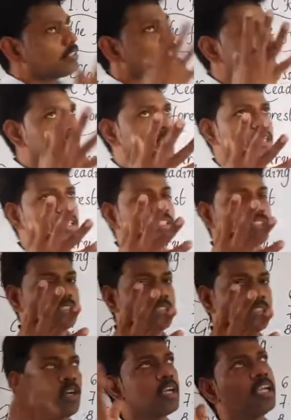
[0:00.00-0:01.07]
turquoise,
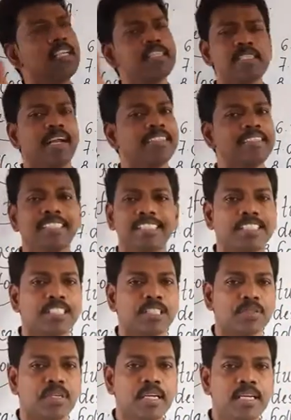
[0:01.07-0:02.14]
okay, this
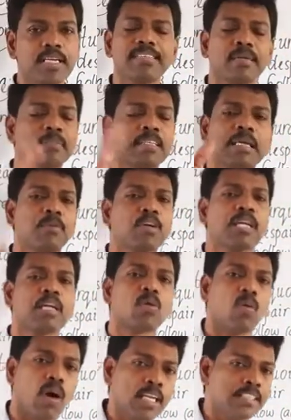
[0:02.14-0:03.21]
adjective, it's something about the
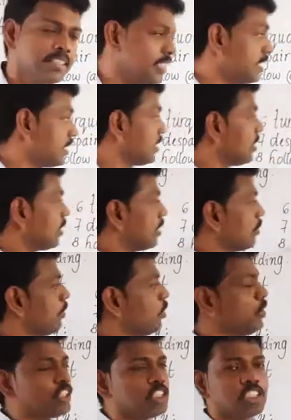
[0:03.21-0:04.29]
quality, a
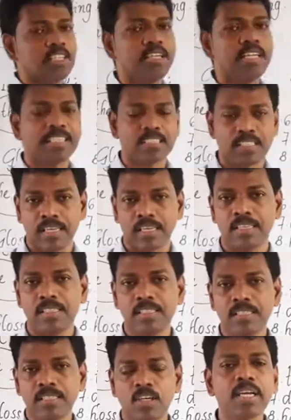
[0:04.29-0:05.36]
bluish green color.
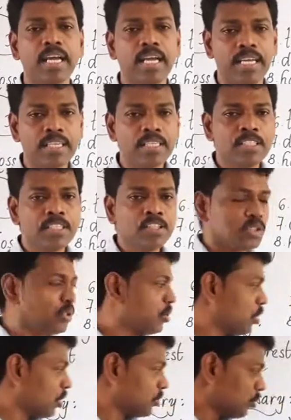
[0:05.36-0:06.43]
Okay, so
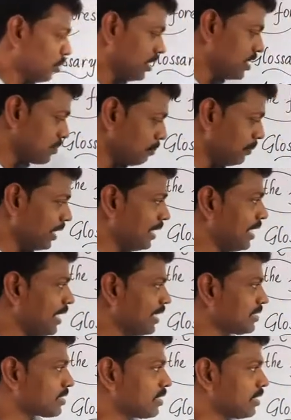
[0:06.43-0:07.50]
go through these
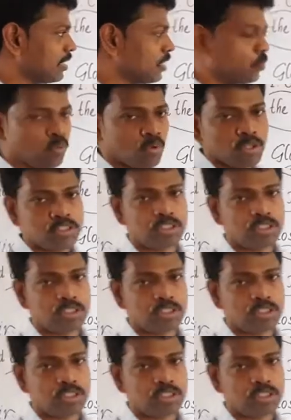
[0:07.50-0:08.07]
meanings, watch